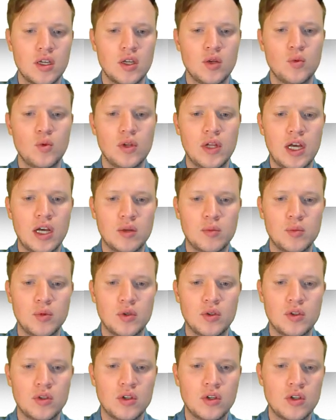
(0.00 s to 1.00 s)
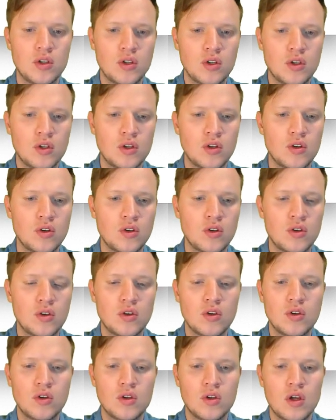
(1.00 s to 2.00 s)
it will output
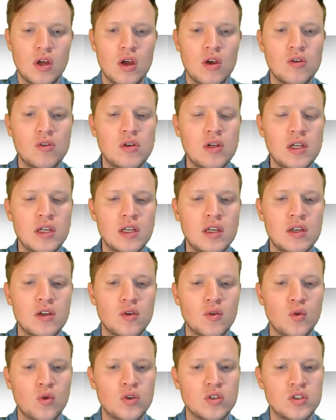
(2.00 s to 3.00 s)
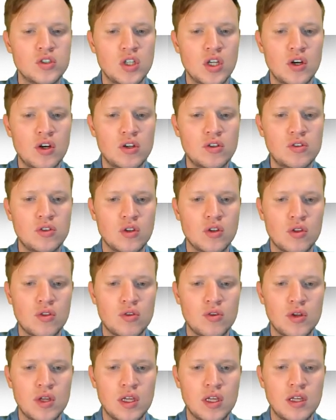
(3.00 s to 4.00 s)
only 0 to
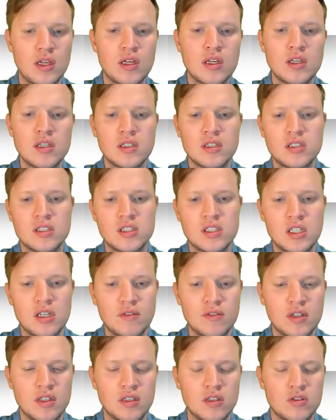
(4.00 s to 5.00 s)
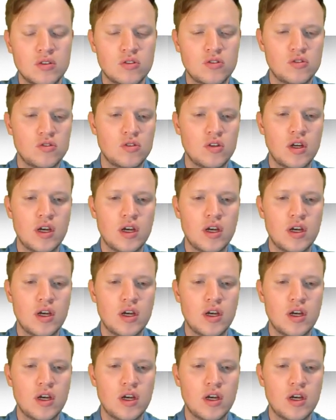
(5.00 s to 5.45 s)
3, 7 to